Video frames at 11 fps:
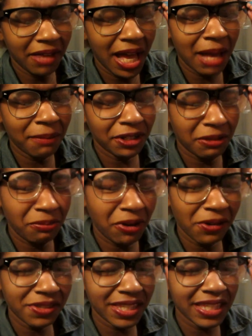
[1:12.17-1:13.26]
I'm gonna
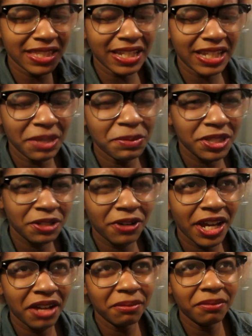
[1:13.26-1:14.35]
post this on
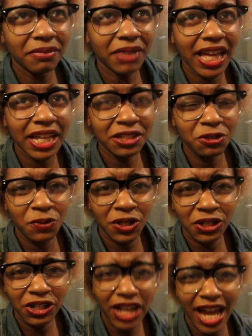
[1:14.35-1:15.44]
Instagram and
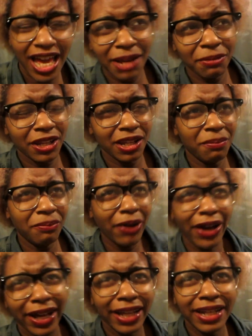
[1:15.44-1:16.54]
Twitter, and I'm gonna
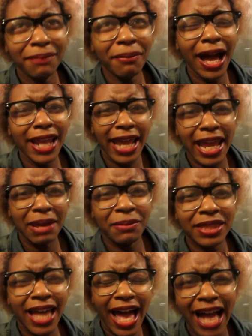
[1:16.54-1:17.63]
put my name
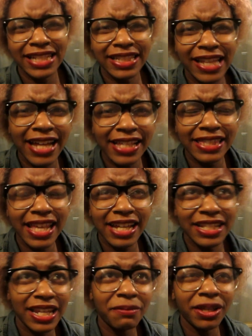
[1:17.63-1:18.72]
in the hashtag
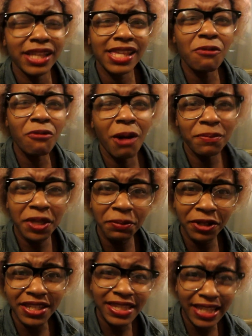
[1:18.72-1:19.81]
section because I want people
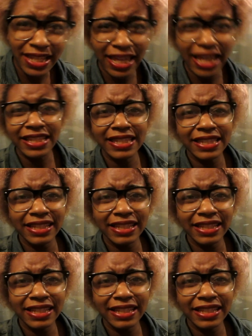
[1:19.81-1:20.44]
to see this.